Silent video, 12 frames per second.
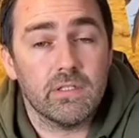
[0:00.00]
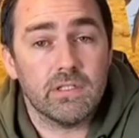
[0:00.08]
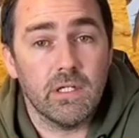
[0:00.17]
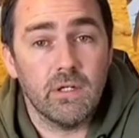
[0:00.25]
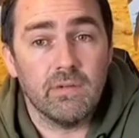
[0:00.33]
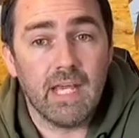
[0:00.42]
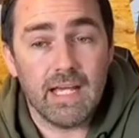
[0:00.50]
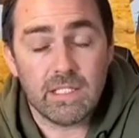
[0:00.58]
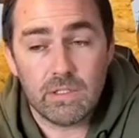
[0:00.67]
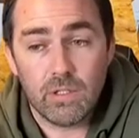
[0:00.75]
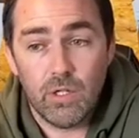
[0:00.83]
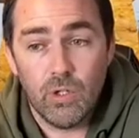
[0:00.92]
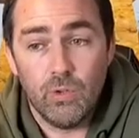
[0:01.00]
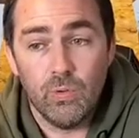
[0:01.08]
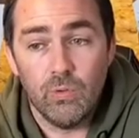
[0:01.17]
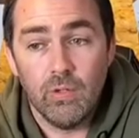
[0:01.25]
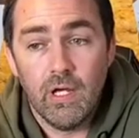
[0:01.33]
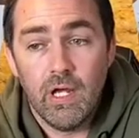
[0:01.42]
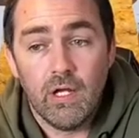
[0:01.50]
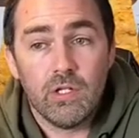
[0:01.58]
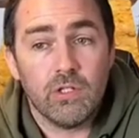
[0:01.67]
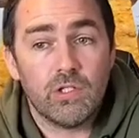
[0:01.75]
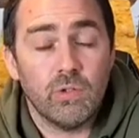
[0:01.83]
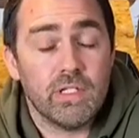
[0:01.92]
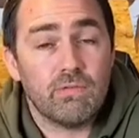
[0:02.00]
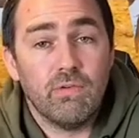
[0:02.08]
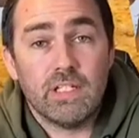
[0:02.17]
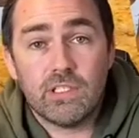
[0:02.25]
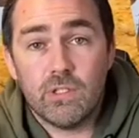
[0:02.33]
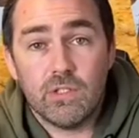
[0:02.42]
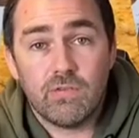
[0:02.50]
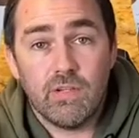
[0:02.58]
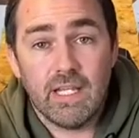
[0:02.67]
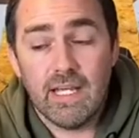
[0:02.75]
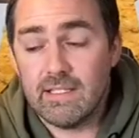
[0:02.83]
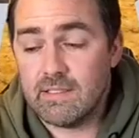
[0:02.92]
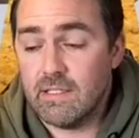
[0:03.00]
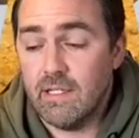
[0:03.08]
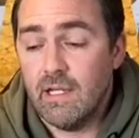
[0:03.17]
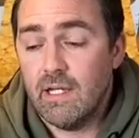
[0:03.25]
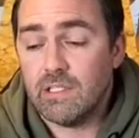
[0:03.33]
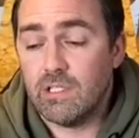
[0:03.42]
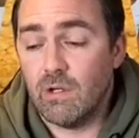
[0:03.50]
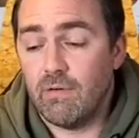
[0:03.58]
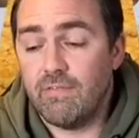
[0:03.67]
So that's who Choice Rigs use for theirs. So you've got